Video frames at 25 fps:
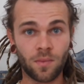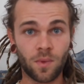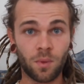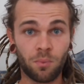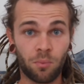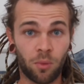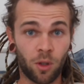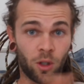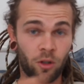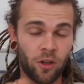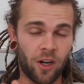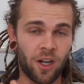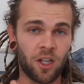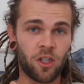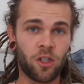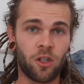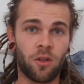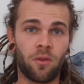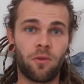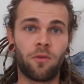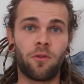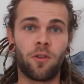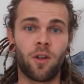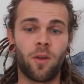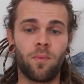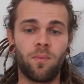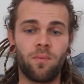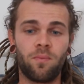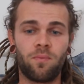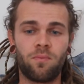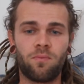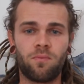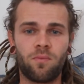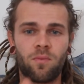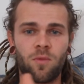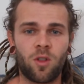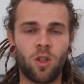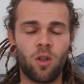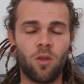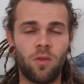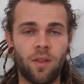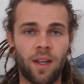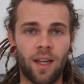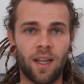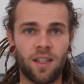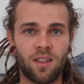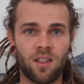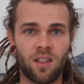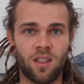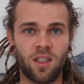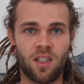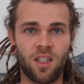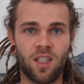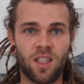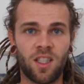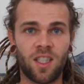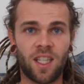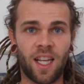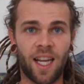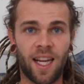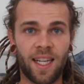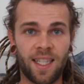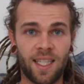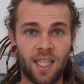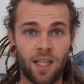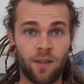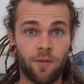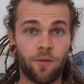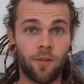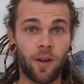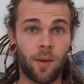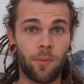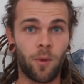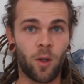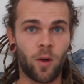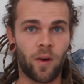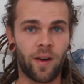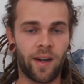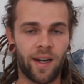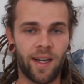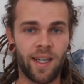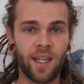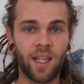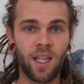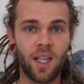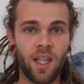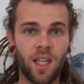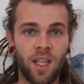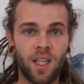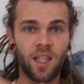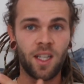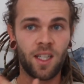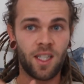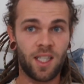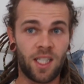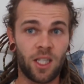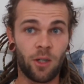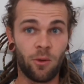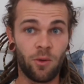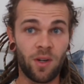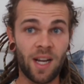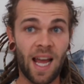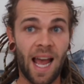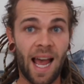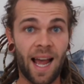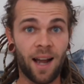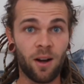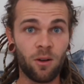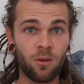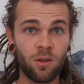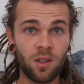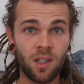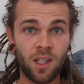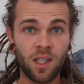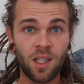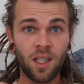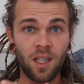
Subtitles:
progression from 2018 February until now